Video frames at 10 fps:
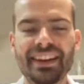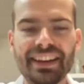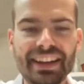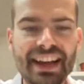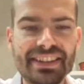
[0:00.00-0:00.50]

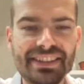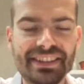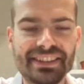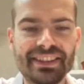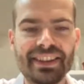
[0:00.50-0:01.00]
Hey
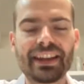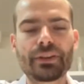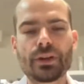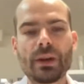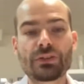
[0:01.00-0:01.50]
guys, thank
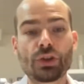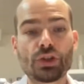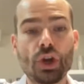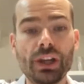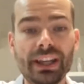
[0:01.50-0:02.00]
you very much for
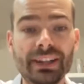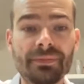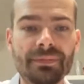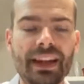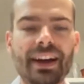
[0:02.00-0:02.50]

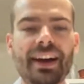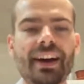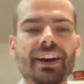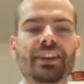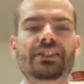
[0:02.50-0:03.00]
joining.
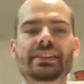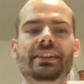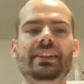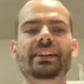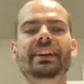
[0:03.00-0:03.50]
It's
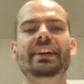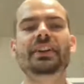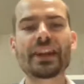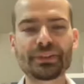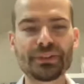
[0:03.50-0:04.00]

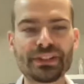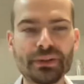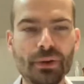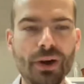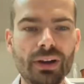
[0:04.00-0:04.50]
great to see
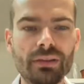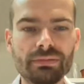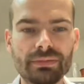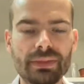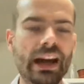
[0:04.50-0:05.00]
you
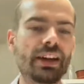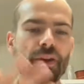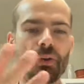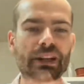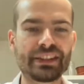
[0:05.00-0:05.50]
all.
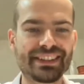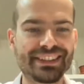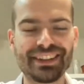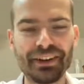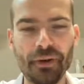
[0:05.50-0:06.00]
No one
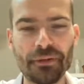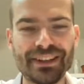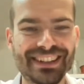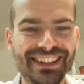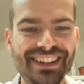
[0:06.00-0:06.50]
is
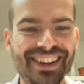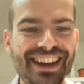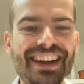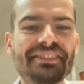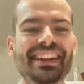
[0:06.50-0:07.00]
obviously here
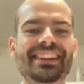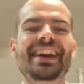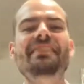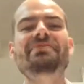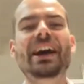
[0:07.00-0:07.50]
yet, but
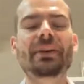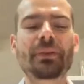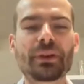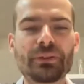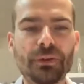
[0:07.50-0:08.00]
I'm
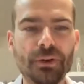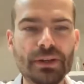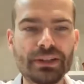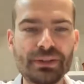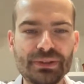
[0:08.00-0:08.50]
looking
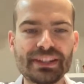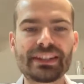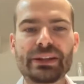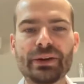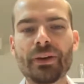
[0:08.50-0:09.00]
forward to
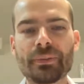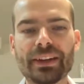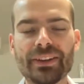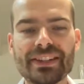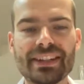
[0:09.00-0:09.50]
seeing you all
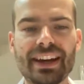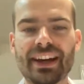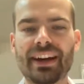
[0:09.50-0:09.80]
because